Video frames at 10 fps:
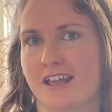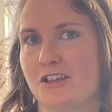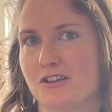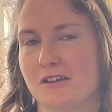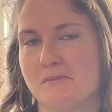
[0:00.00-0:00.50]

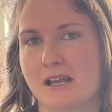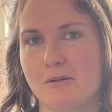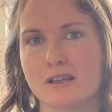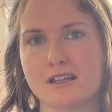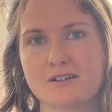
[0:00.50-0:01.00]
You can make
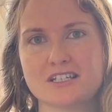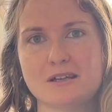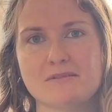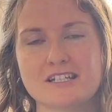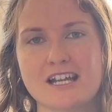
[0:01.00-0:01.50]
one little step
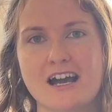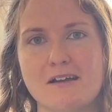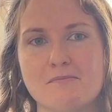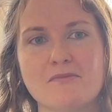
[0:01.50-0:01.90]
at a time,